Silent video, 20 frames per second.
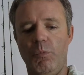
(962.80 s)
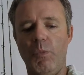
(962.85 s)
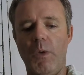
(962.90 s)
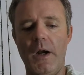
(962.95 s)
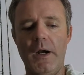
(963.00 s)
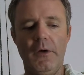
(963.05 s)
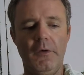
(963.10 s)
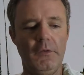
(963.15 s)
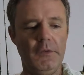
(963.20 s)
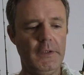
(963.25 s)

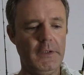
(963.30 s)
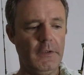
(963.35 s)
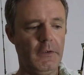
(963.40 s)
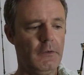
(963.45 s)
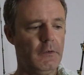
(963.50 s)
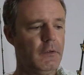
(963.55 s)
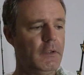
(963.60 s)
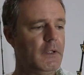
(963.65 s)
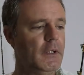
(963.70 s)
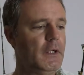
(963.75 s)
wire leader.
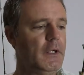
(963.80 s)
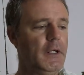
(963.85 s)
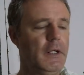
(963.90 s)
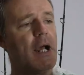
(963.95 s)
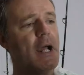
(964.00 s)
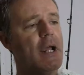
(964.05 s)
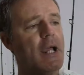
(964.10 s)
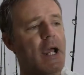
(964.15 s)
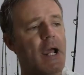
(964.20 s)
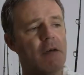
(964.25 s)

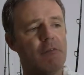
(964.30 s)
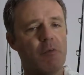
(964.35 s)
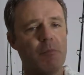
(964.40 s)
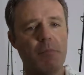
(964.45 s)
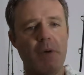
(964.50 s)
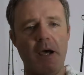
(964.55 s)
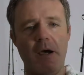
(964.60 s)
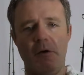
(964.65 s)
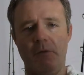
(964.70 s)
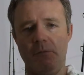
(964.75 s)
I have
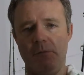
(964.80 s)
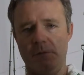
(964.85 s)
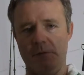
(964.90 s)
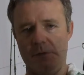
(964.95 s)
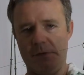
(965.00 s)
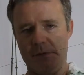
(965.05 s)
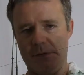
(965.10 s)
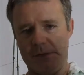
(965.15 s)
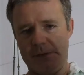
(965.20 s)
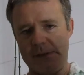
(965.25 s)
about
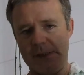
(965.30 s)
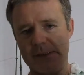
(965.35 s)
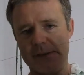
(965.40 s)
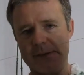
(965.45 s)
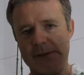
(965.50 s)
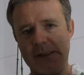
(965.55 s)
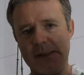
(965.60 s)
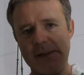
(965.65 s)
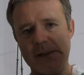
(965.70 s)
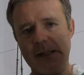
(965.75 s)

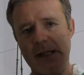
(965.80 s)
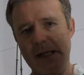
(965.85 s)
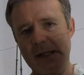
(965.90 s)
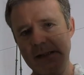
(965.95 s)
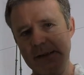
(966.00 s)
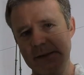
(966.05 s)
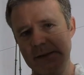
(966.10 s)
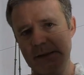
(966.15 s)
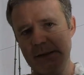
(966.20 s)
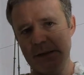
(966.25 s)
16 to
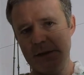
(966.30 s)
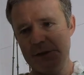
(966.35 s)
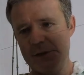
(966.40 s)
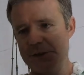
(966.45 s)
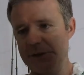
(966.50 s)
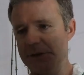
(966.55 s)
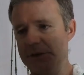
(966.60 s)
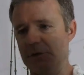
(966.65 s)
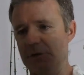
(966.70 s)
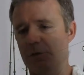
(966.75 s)
18
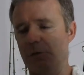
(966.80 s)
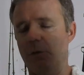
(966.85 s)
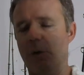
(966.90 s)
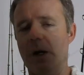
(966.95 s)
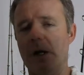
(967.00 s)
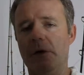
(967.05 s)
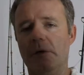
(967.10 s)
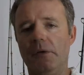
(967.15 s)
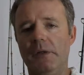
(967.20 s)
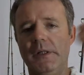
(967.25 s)
inches of
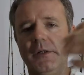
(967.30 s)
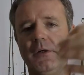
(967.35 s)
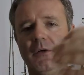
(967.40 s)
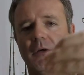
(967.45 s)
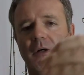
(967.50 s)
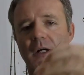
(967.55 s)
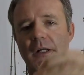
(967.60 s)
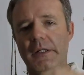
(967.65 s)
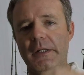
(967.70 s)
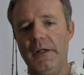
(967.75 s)
wire
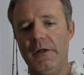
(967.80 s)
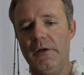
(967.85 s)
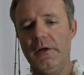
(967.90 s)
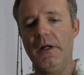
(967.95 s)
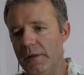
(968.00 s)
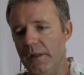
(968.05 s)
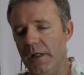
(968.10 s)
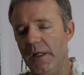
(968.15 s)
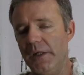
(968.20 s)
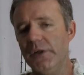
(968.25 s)
leader on there.
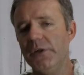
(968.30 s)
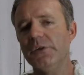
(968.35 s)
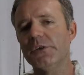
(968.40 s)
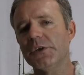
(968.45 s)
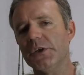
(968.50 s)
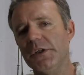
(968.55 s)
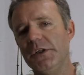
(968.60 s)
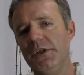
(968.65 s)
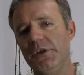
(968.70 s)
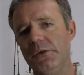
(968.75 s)
I
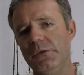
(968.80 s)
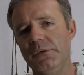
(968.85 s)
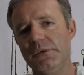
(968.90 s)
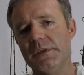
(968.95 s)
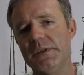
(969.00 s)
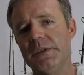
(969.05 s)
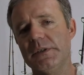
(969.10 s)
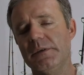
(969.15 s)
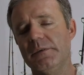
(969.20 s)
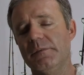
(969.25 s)
usually
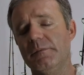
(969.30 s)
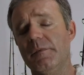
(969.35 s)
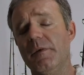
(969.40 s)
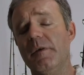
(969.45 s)
use